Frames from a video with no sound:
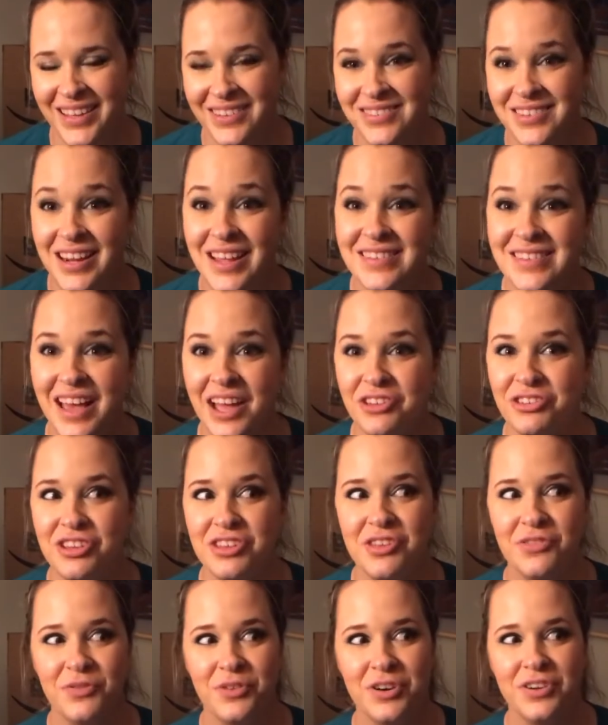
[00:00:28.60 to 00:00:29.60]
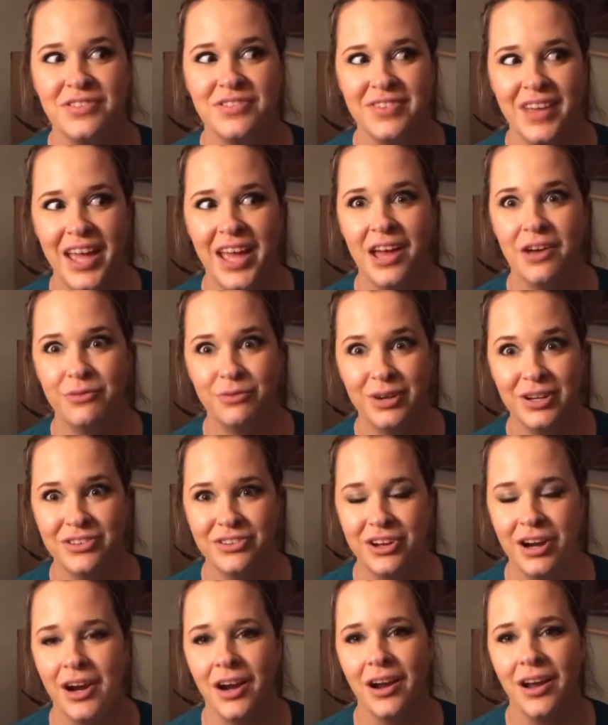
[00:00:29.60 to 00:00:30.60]
today's actually the first day of
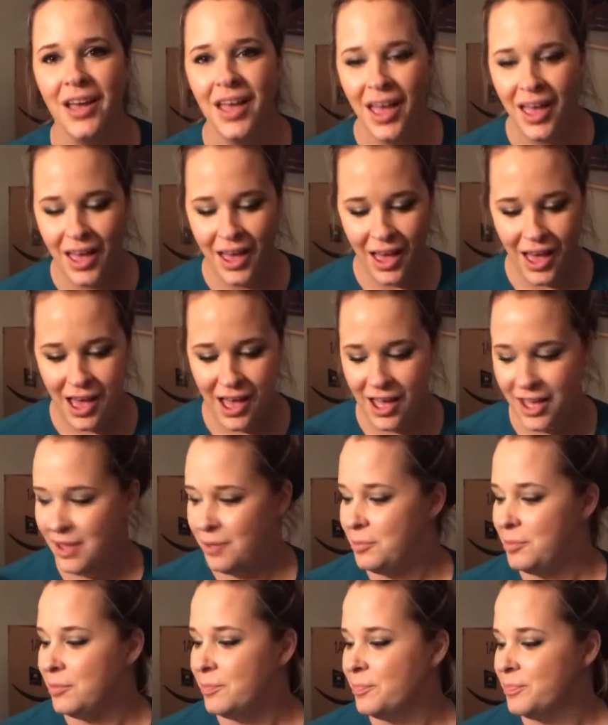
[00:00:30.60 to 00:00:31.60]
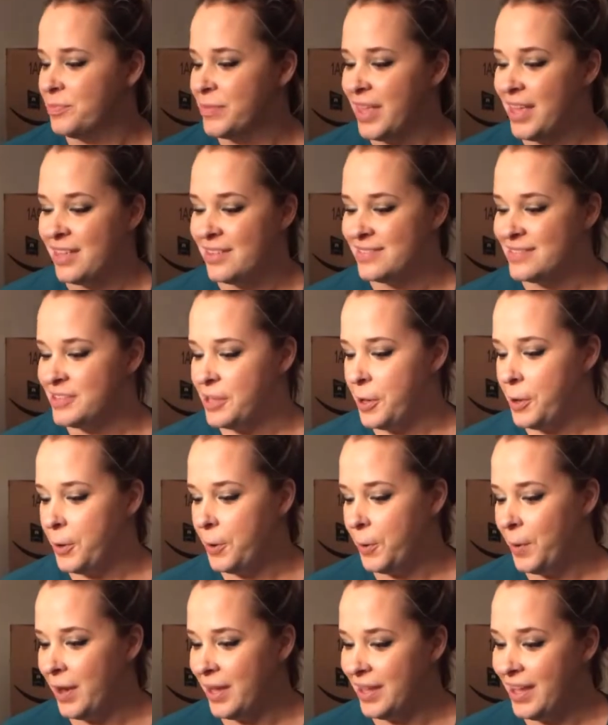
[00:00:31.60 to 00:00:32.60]
winter um,
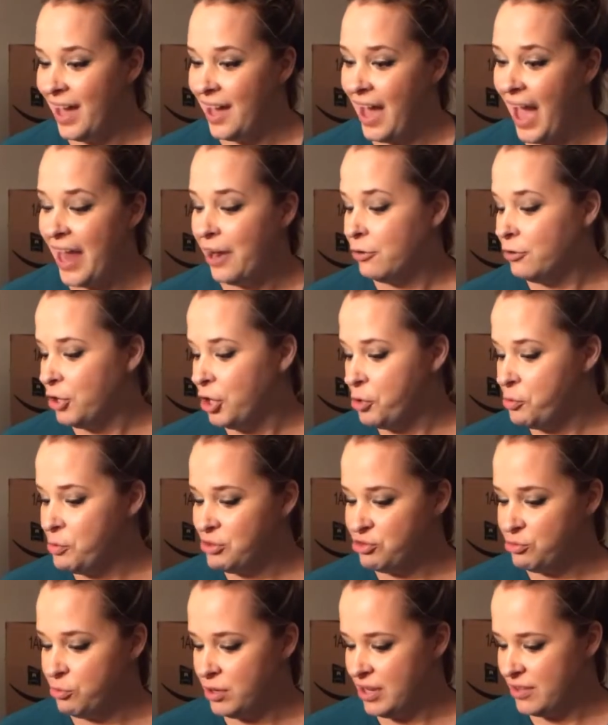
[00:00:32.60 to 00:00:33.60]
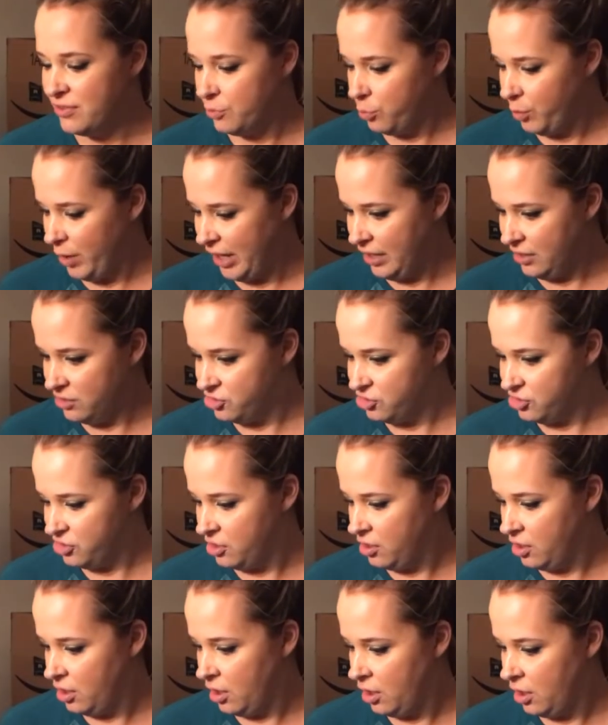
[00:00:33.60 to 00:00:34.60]
so yeah I don't know which one is which
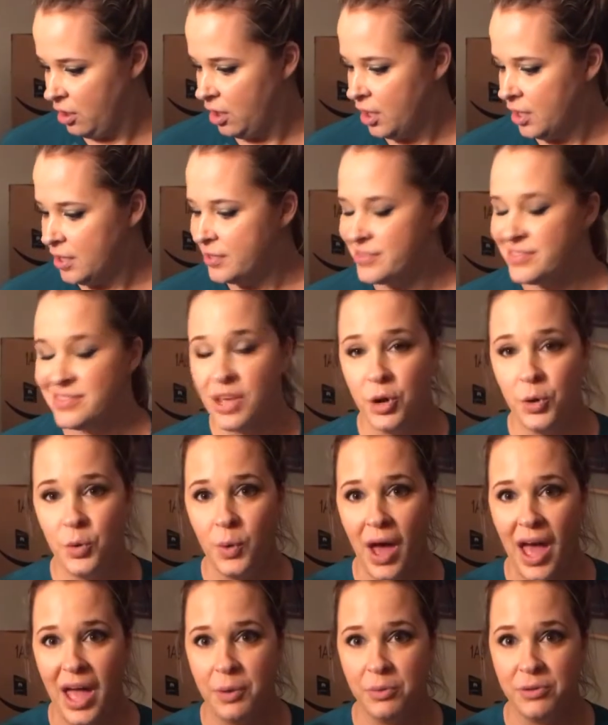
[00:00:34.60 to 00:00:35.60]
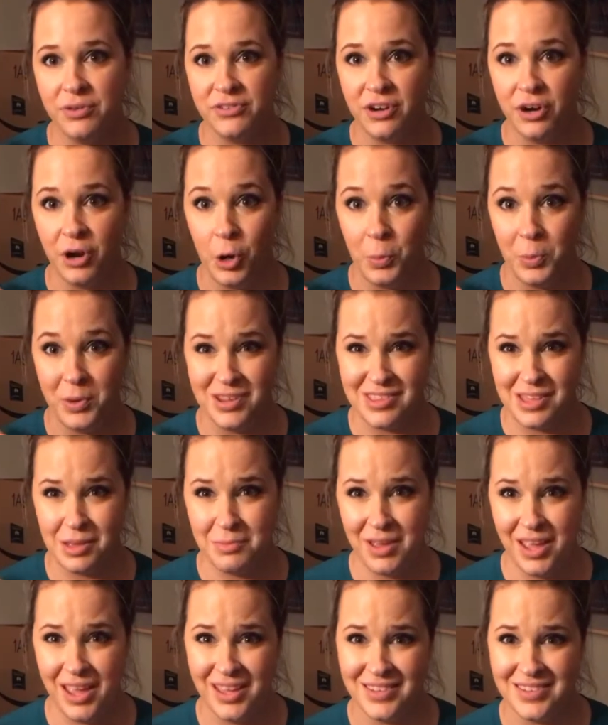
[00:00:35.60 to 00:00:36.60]
so I will start opening
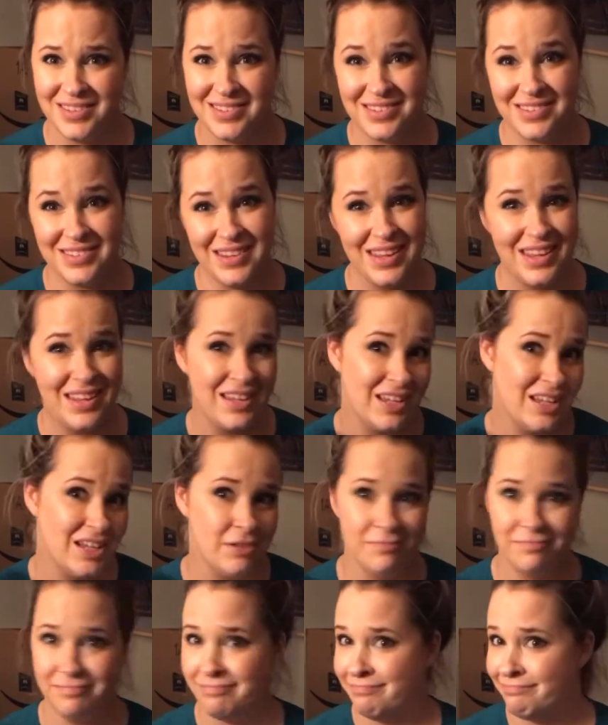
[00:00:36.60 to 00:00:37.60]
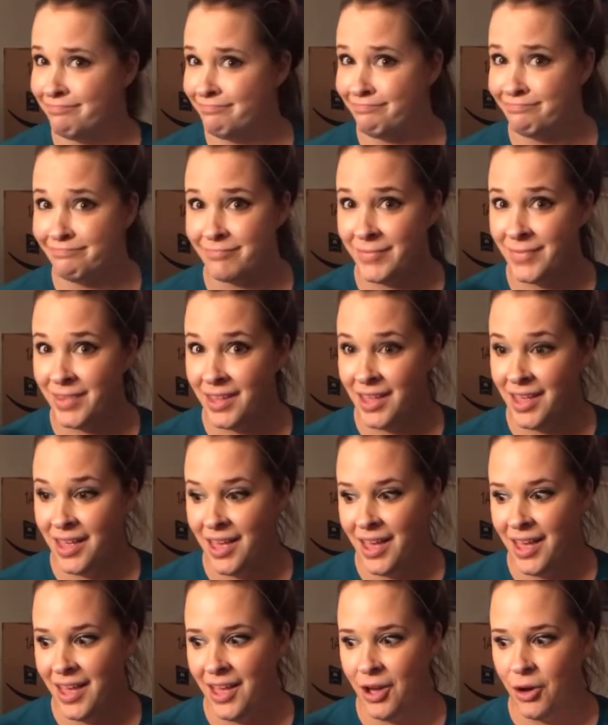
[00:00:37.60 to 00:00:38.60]
them and see
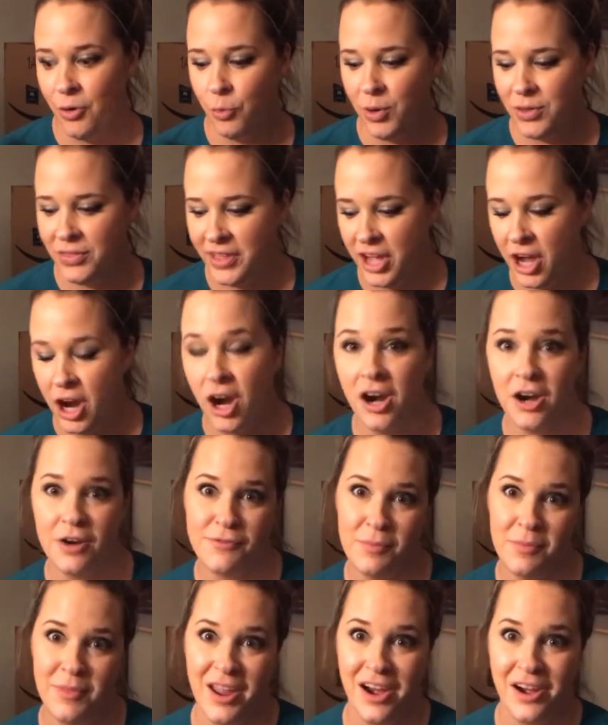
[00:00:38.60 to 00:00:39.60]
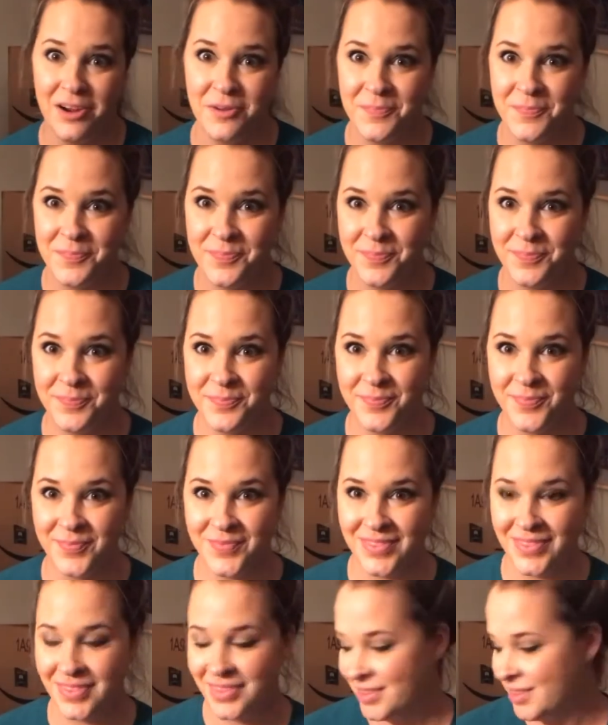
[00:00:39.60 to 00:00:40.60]
what they are from there.
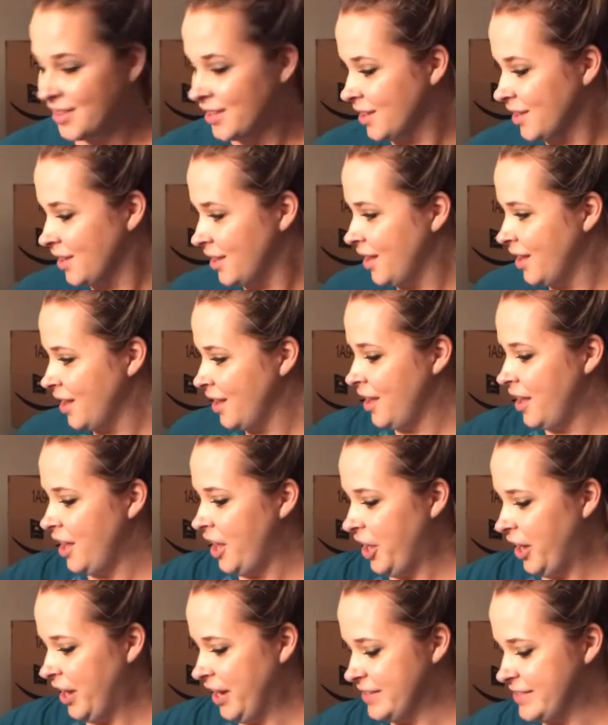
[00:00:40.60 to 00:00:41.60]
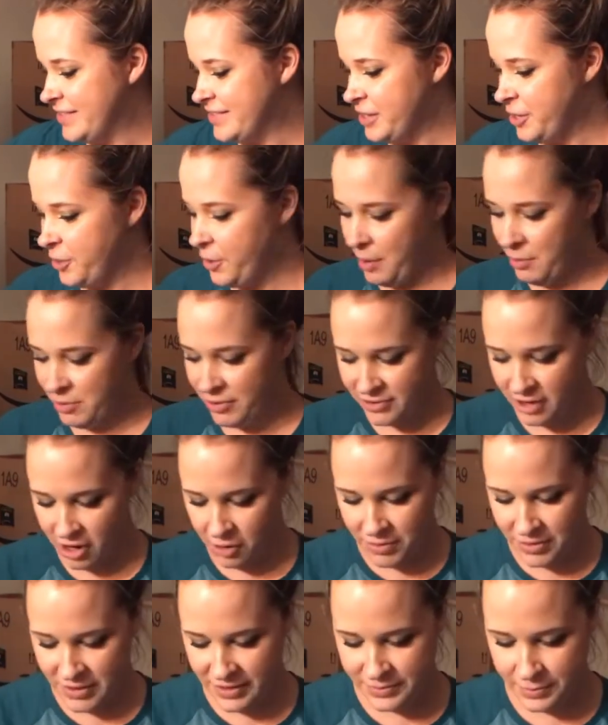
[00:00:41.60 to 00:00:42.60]
All right, so I'm gonna start
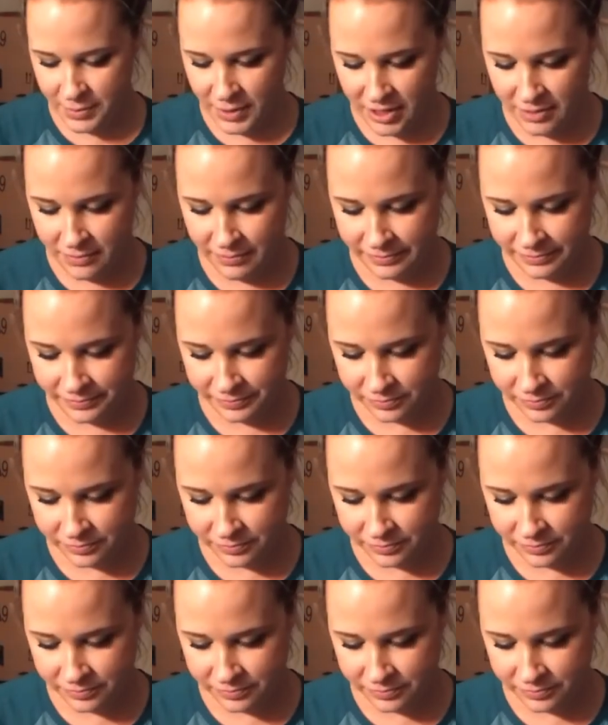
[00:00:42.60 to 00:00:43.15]
with this one.